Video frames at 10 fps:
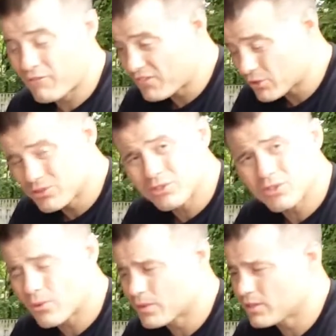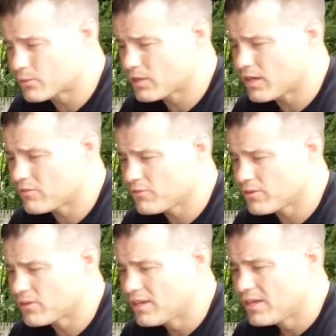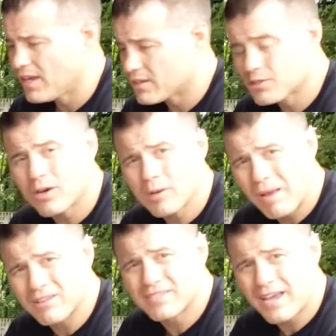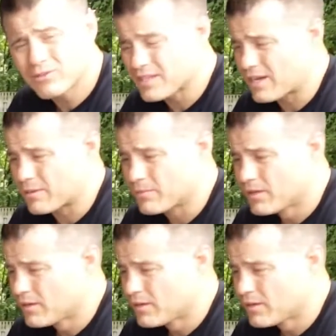filters going into a landfill, and talk about downtime.